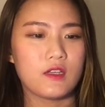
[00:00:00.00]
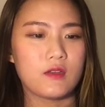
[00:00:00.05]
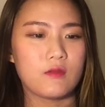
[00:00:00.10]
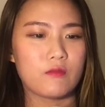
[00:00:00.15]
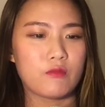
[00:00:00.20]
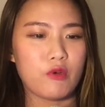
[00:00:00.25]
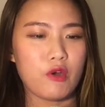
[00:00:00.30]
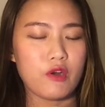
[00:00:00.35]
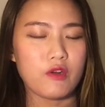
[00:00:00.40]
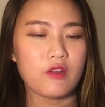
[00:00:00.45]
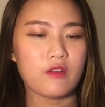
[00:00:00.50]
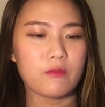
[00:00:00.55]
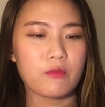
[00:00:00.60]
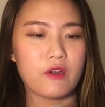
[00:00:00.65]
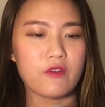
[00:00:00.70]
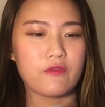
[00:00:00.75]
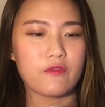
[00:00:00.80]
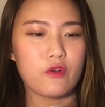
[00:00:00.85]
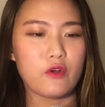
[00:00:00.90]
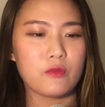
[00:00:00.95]
product
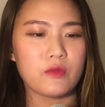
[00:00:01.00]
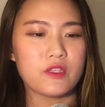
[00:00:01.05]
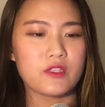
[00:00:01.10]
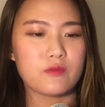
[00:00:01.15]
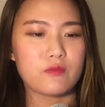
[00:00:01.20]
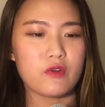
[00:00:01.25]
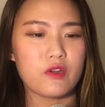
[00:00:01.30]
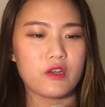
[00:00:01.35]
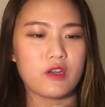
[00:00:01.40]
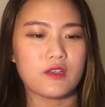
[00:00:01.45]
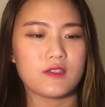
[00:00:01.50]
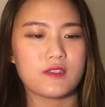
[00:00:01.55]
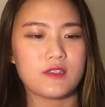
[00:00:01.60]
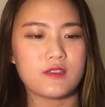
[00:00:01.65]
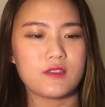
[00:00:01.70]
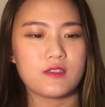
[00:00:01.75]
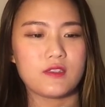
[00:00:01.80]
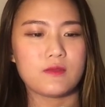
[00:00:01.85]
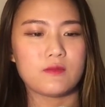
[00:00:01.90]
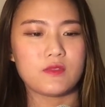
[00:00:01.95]
performance, product
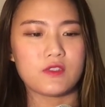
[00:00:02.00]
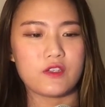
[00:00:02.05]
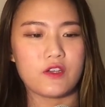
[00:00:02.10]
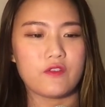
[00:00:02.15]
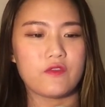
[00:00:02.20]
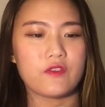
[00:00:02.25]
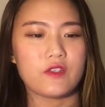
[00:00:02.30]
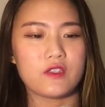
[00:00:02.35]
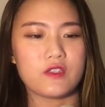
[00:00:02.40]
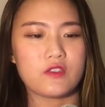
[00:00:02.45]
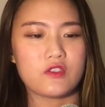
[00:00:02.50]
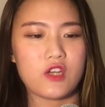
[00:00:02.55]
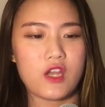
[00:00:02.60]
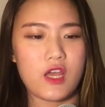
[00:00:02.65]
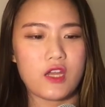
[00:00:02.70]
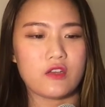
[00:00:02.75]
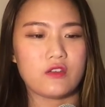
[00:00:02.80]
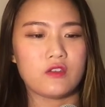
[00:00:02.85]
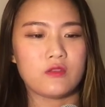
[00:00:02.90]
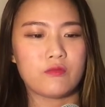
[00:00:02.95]
system, service,
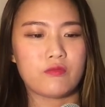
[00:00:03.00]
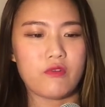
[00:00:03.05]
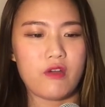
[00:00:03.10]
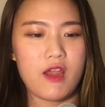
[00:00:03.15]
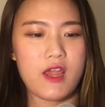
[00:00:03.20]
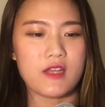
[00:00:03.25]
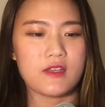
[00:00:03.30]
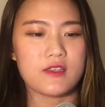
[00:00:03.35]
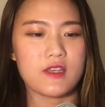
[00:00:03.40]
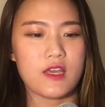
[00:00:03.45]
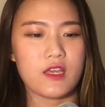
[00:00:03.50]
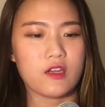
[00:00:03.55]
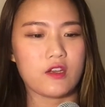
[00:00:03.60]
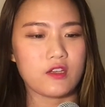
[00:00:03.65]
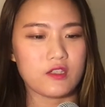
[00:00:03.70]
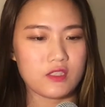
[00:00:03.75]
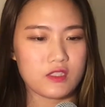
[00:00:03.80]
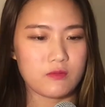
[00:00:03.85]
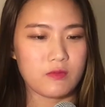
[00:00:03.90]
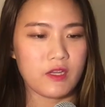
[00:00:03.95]
channel, brand, and
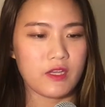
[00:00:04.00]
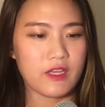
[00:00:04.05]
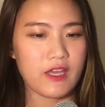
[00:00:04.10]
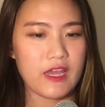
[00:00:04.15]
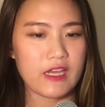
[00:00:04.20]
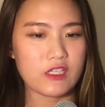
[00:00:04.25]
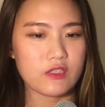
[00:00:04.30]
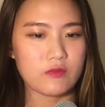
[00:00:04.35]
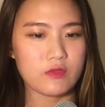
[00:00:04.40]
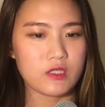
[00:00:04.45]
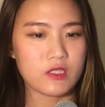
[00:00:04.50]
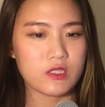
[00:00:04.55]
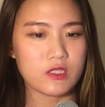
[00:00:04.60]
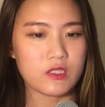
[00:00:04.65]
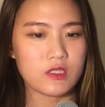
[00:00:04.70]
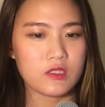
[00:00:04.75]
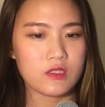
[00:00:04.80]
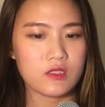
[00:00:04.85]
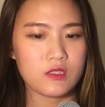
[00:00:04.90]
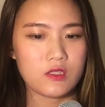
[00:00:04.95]
customer engagement.